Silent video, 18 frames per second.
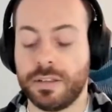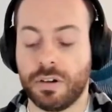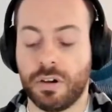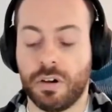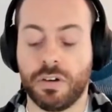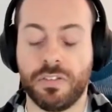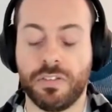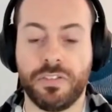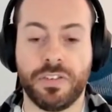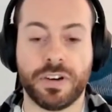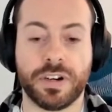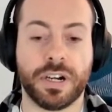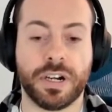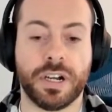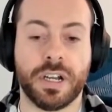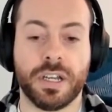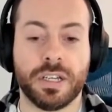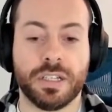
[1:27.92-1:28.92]
and
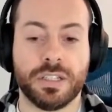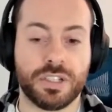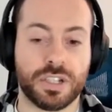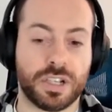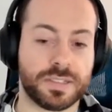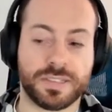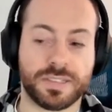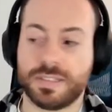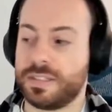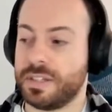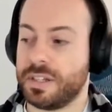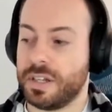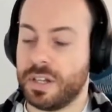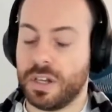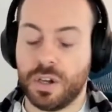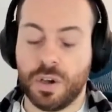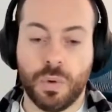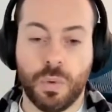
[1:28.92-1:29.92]
offer
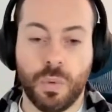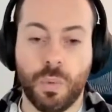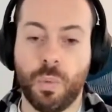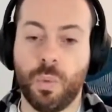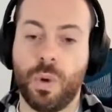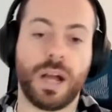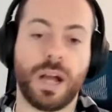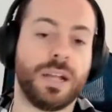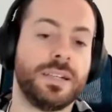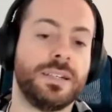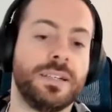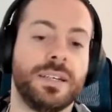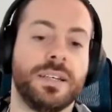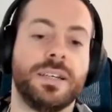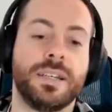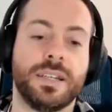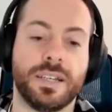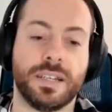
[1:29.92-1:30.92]
just
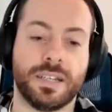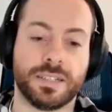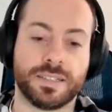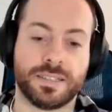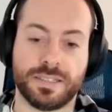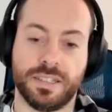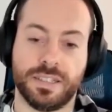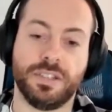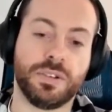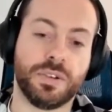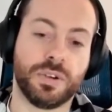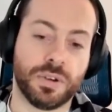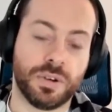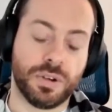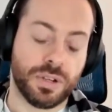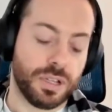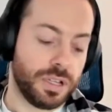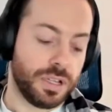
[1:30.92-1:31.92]
one
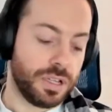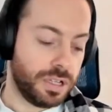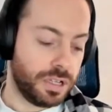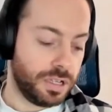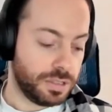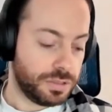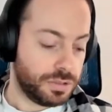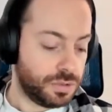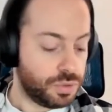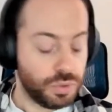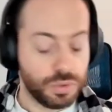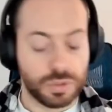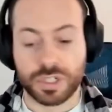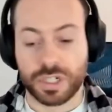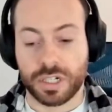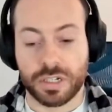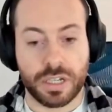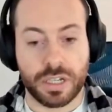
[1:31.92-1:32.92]
single
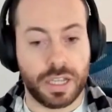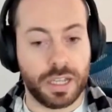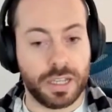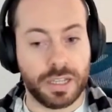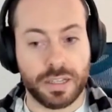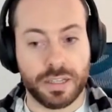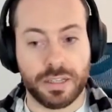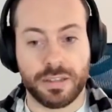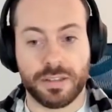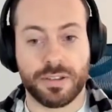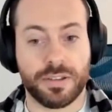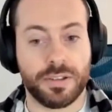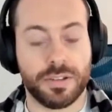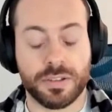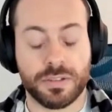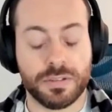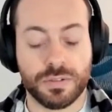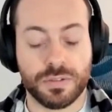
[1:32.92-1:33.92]
toolchain,
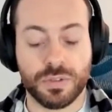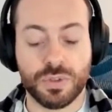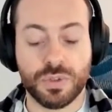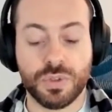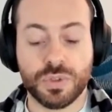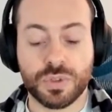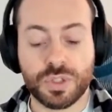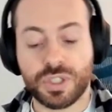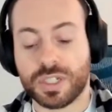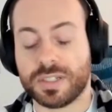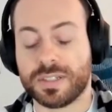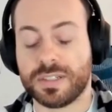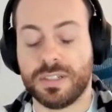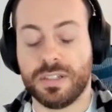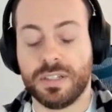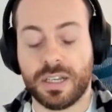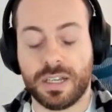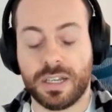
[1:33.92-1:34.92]
and you use
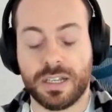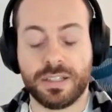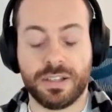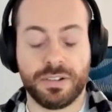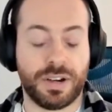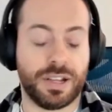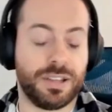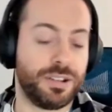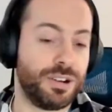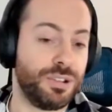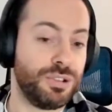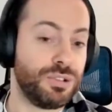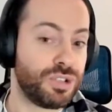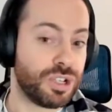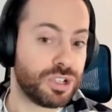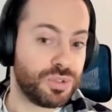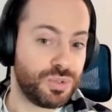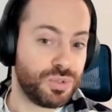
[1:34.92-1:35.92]

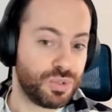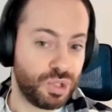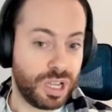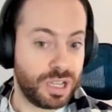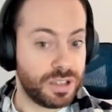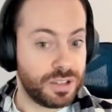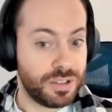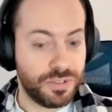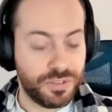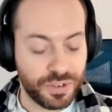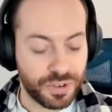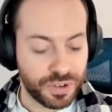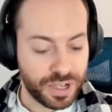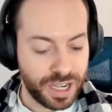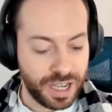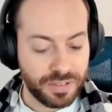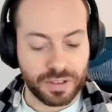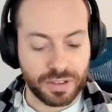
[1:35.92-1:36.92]
theoretically you just use that
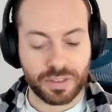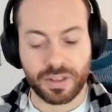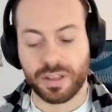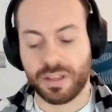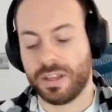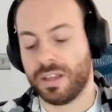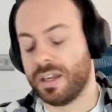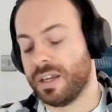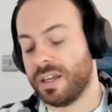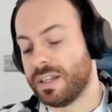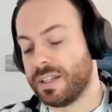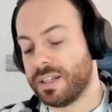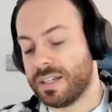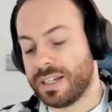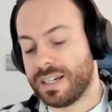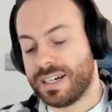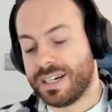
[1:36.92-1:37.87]
for everything.